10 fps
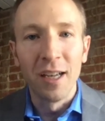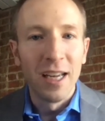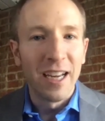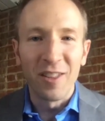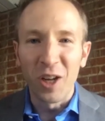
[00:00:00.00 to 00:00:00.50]

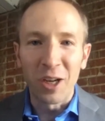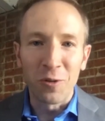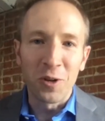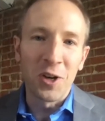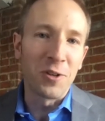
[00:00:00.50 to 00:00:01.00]
And like,
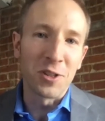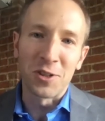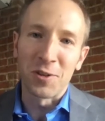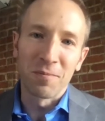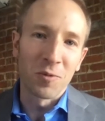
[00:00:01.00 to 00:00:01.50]
just
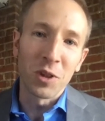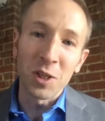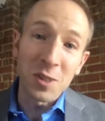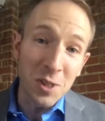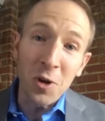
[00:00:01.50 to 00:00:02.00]
with a
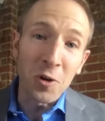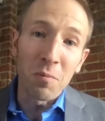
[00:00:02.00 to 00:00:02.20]
suit,